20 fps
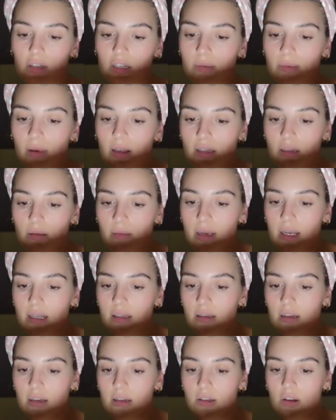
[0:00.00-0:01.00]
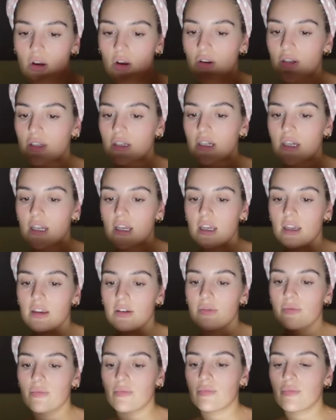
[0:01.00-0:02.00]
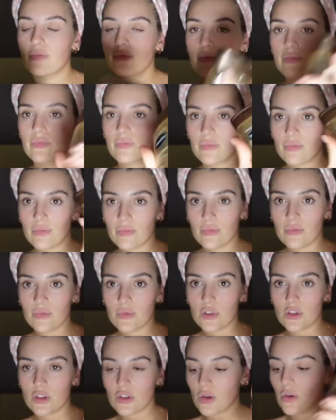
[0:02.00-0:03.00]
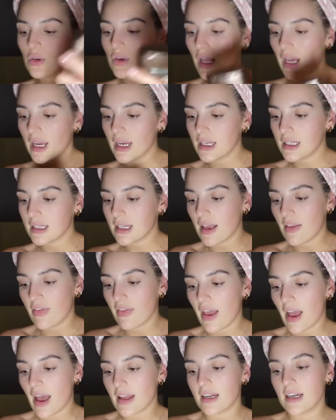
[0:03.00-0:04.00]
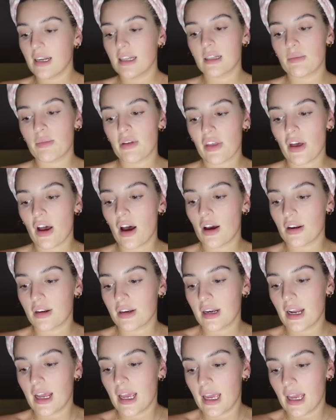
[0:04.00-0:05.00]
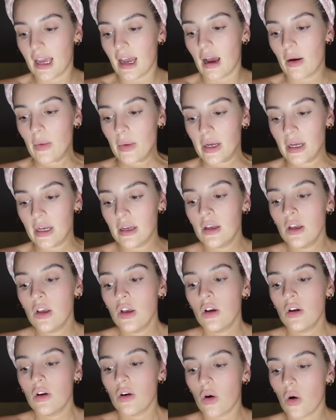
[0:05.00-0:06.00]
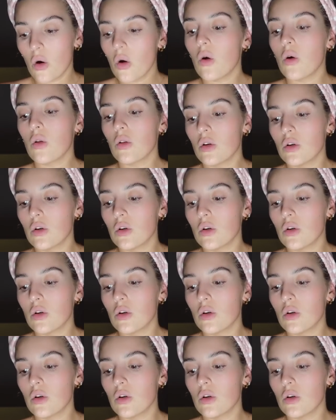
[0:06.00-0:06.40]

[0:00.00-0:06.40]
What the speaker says: it smells amazing. It's honestly so nice. And then Elizabeth Arden 8-Hour All